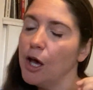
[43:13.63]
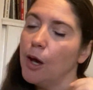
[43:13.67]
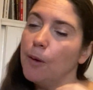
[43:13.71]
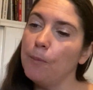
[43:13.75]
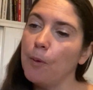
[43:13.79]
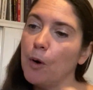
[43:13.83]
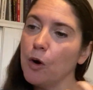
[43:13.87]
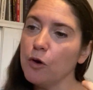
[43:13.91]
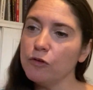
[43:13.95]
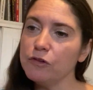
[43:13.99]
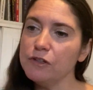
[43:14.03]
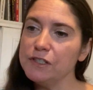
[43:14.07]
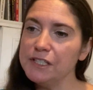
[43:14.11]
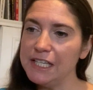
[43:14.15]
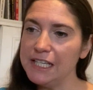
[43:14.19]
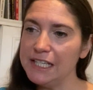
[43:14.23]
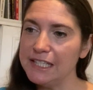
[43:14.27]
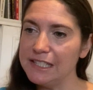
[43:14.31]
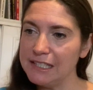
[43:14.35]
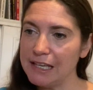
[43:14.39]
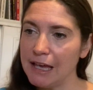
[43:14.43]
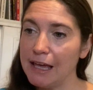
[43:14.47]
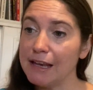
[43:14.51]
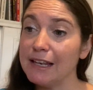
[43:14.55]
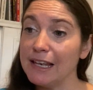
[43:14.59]

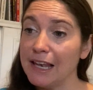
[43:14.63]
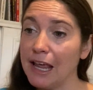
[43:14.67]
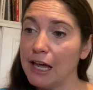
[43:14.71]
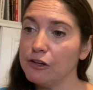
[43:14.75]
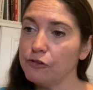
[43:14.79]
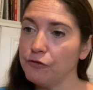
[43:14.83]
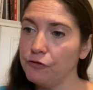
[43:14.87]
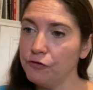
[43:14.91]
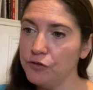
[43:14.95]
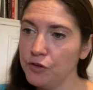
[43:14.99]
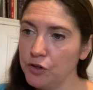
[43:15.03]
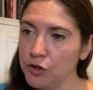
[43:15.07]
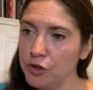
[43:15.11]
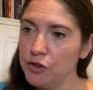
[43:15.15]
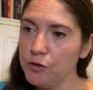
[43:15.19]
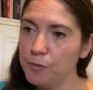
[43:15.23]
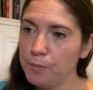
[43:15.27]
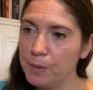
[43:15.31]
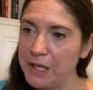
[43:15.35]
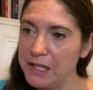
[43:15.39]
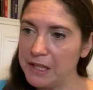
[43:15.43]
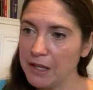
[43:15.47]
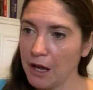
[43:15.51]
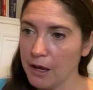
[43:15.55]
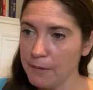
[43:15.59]
Hippocrates said, let food
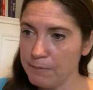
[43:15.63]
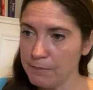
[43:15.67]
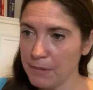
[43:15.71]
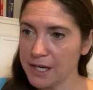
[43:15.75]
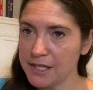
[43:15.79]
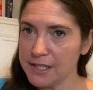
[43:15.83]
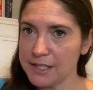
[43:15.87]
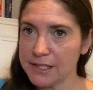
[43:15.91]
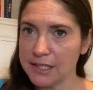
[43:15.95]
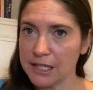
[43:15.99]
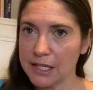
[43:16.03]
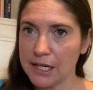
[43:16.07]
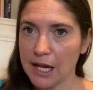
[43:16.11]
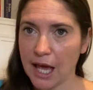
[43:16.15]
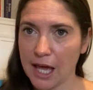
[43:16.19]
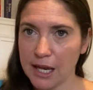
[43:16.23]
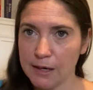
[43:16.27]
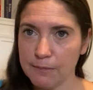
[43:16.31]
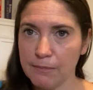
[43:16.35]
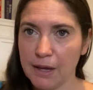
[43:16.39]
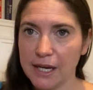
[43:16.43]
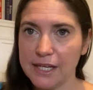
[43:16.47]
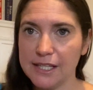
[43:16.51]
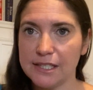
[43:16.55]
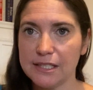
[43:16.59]
be thy medicine
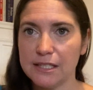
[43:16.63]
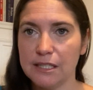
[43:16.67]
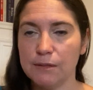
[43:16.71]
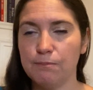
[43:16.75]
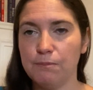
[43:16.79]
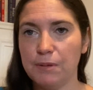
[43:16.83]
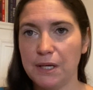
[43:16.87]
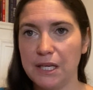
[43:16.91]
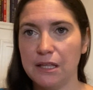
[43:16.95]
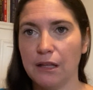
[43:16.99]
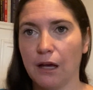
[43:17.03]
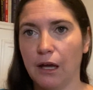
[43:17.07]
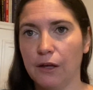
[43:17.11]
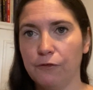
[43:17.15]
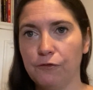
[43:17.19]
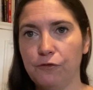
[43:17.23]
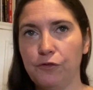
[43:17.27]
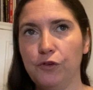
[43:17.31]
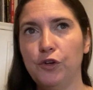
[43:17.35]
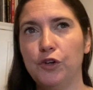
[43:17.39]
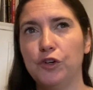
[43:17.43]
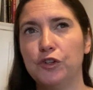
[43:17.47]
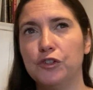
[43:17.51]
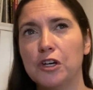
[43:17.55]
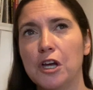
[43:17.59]
and medicine be thy
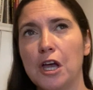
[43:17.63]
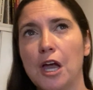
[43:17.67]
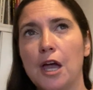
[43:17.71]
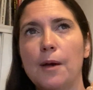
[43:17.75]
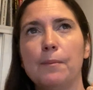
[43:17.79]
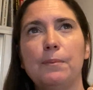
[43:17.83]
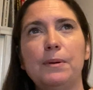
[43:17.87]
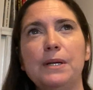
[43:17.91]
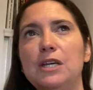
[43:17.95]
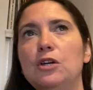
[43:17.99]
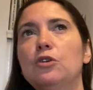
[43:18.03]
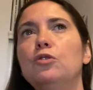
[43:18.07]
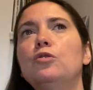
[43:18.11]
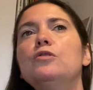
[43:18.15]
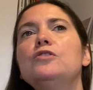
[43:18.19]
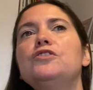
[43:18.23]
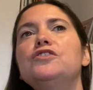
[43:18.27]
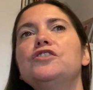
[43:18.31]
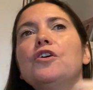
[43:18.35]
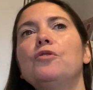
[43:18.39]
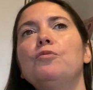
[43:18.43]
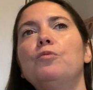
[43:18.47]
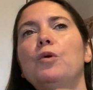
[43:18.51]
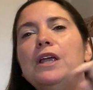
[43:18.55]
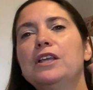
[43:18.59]
food. But he
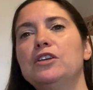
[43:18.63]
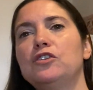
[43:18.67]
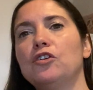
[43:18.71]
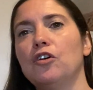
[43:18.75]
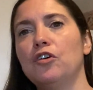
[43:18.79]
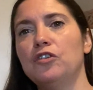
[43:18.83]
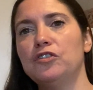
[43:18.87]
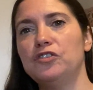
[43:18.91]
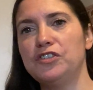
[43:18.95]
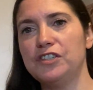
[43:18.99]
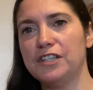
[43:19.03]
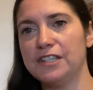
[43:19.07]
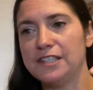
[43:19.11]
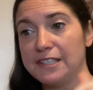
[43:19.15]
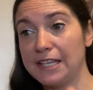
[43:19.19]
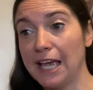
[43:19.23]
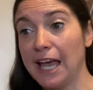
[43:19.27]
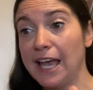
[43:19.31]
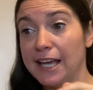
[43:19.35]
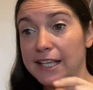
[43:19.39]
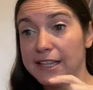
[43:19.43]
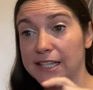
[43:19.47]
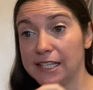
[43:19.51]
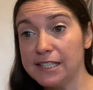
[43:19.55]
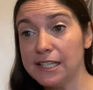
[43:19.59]
also went on to
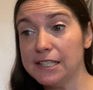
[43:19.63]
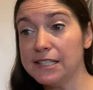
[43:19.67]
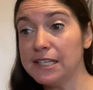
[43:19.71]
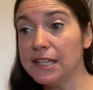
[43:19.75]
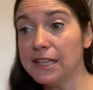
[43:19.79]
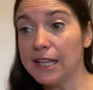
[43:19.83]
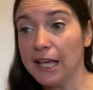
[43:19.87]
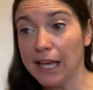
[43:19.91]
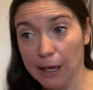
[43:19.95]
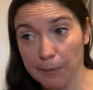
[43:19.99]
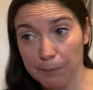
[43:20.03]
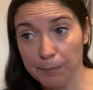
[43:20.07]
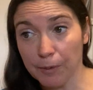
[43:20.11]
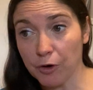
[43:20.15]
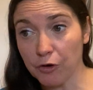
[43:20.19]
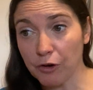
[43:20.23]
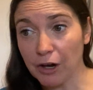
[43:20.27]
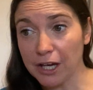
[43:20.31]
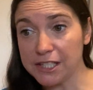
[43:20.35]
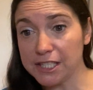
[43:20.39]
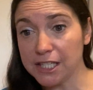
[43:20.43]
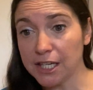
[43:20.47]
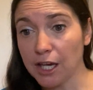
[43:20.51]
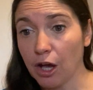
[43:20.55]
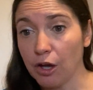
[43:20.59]
say, and this is in the
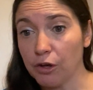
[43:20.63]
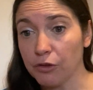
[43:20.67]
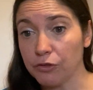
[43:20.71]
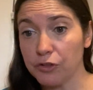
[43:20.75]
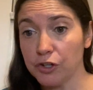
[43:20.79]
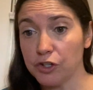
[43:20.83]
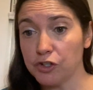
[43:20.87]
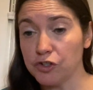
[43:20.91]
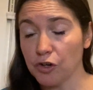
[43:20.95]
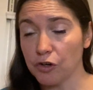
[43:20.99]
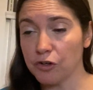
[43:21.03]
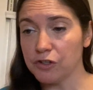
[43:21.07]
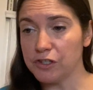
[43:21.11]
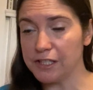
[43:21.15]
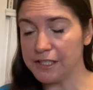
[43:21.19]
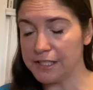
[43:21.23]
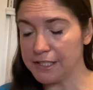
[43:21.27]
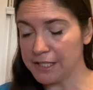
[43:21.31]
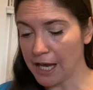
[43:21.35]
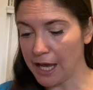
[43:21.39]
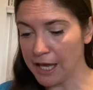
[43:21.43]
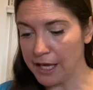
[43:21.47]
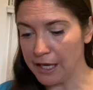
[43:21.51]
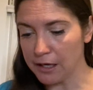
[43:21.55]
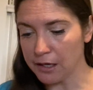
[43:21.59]
Hippocratic Oath that doctors
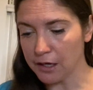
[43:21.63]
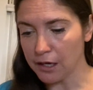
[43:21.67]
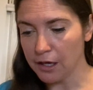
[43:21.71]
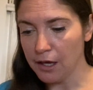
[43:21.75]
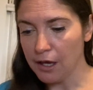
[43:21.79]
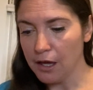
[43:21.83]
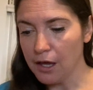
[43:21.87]
take,